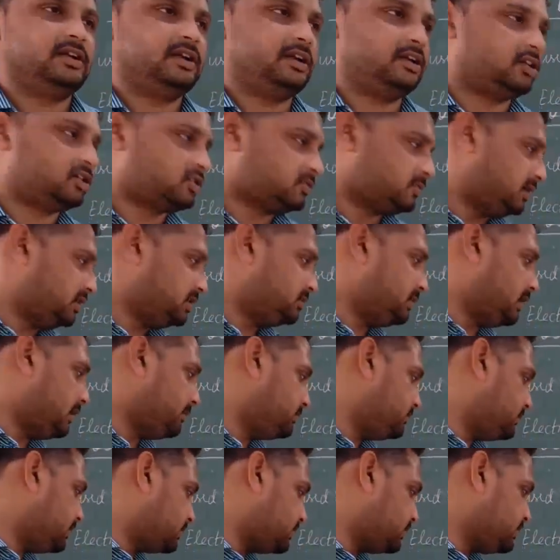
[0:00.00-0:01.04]
In automobile
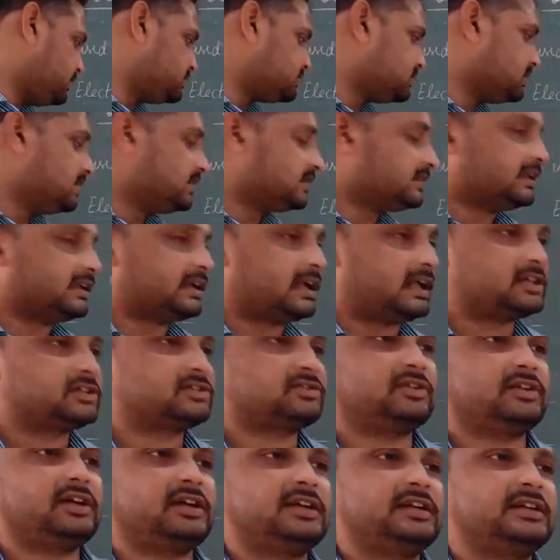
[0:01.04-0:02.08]
batteries. Then
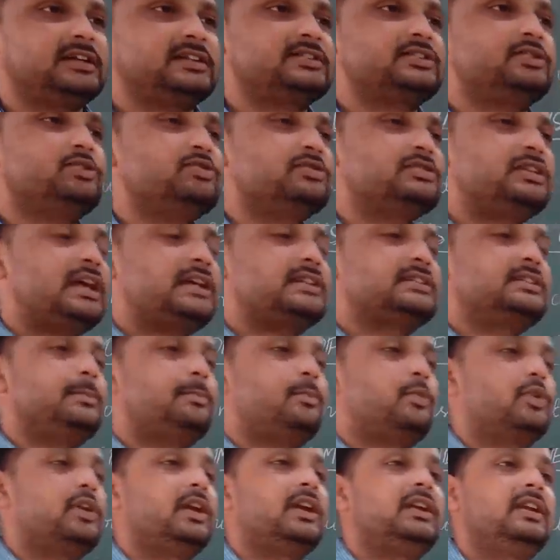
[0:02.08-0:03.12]
also it is used as the
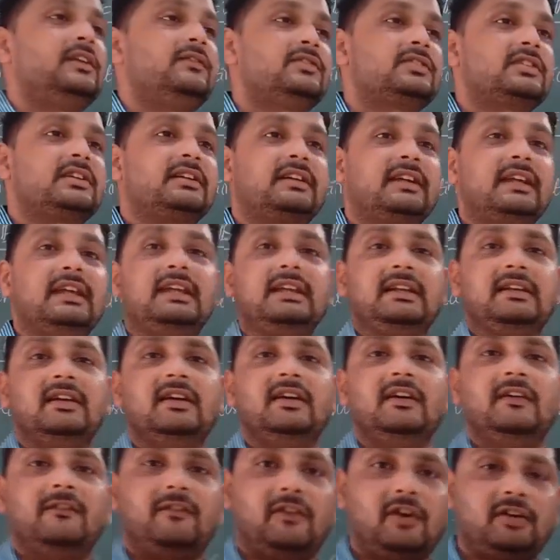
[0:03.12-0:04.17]
protective screen
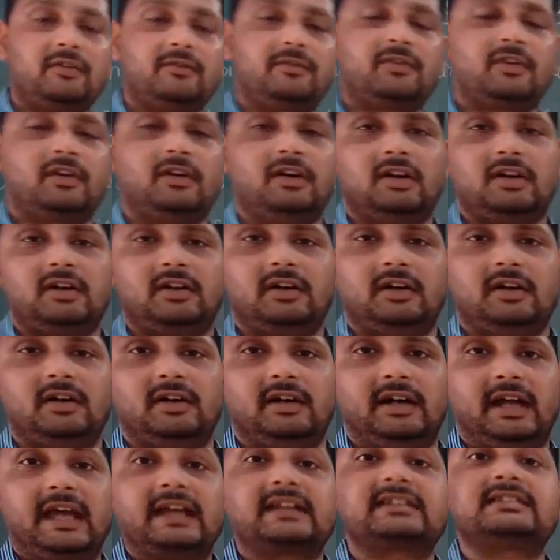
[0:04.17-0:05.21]
for
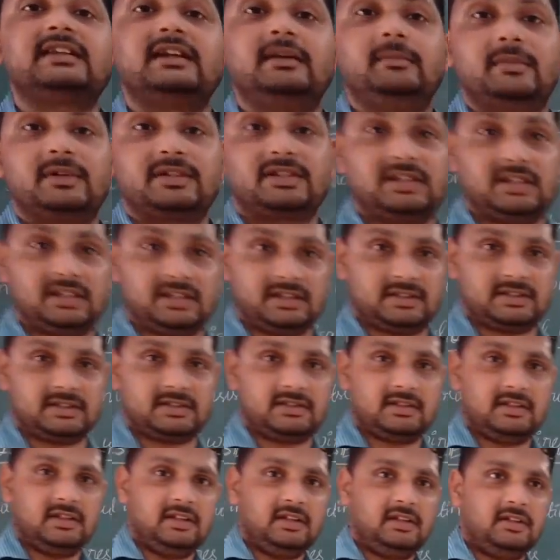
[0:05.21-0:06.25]
X-ray machines.
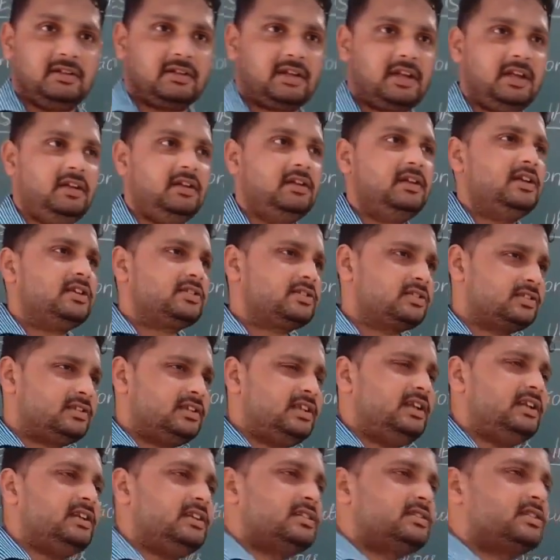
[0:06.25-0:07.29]
Okay, so
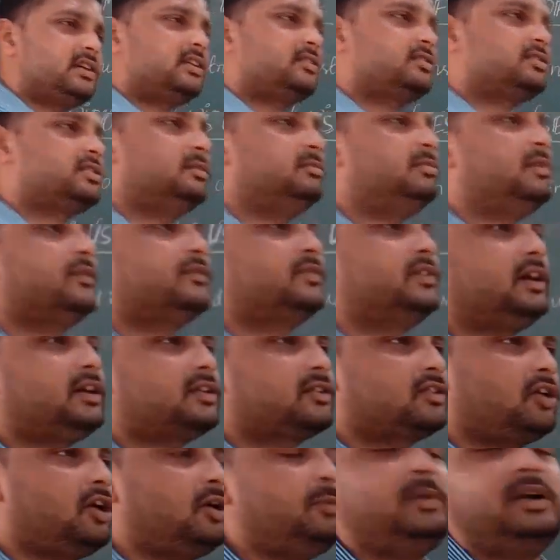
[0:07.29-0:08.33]
these are some of the
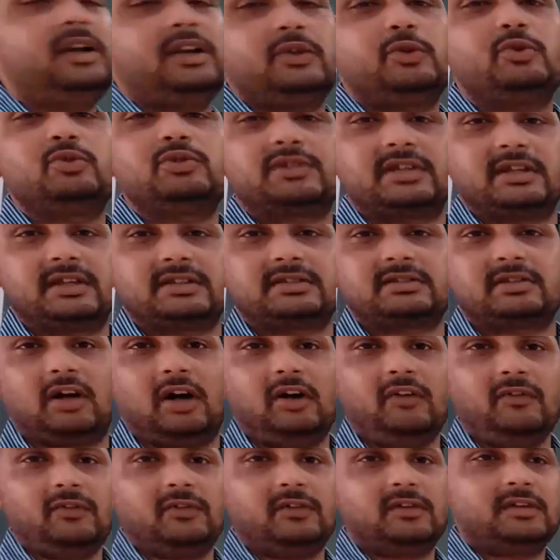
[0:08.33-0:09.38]
common uses
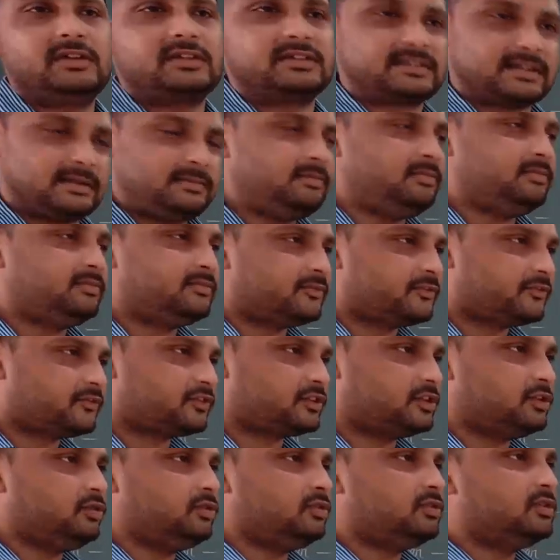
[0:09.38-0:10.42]
of some
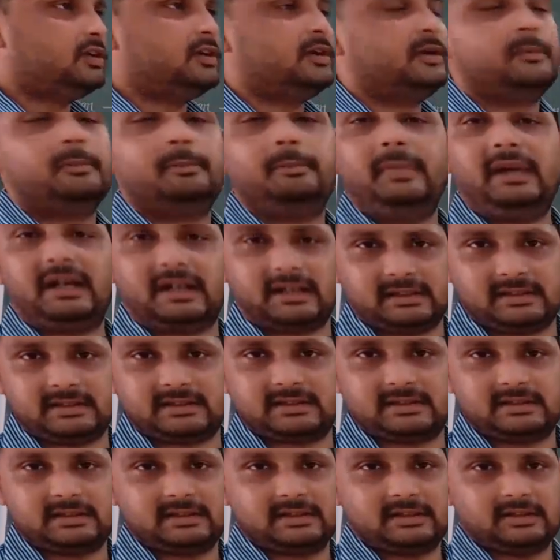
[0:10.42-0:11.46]
few metals.
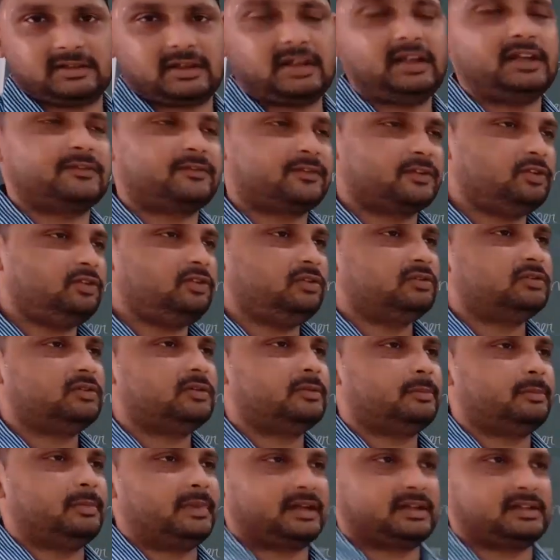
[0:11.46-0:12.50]
Okay, few
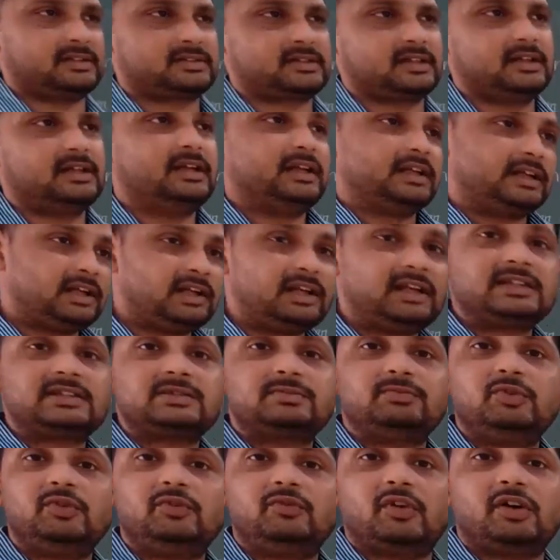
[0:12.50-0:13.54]
metals. Now let's
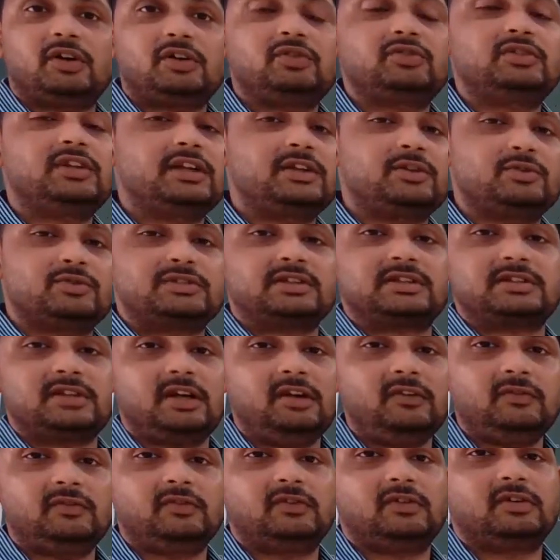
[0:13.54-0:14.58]
move on to the uses of
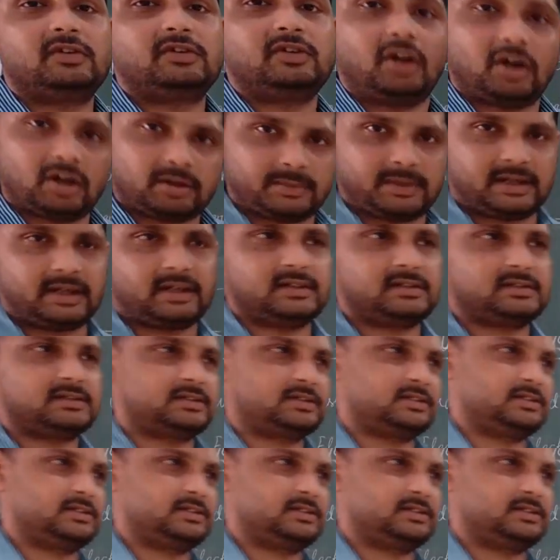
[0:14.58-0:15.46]
non-metals.